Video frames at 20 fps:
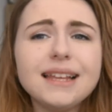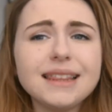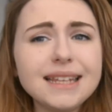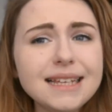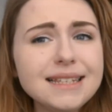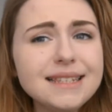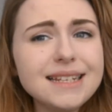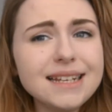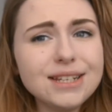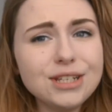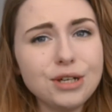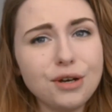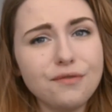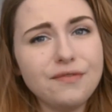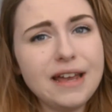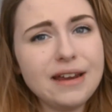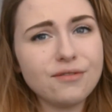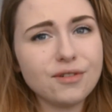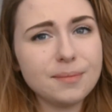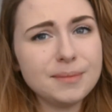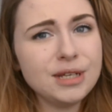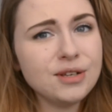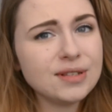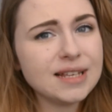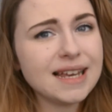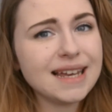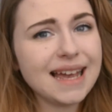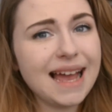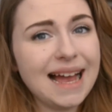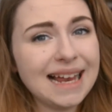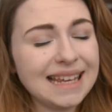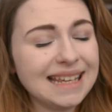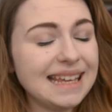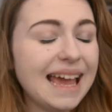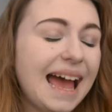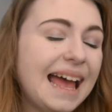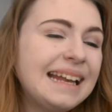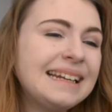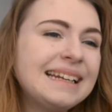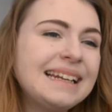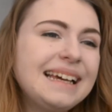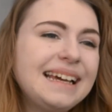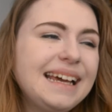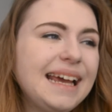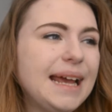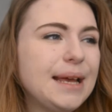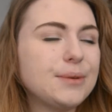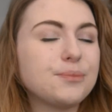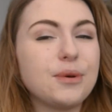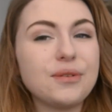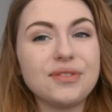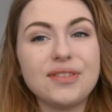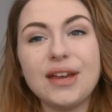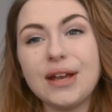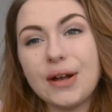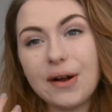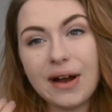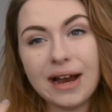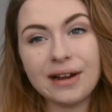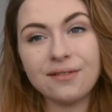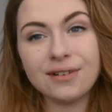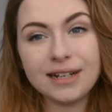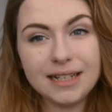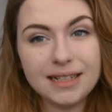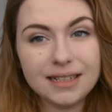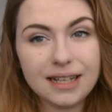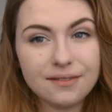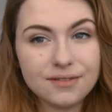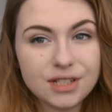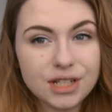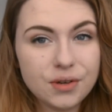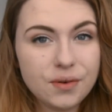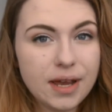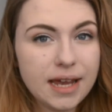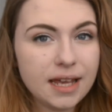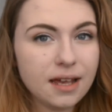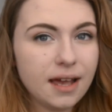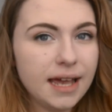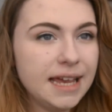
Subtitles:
Listening to your favourite music, again, is one thing I really love doing.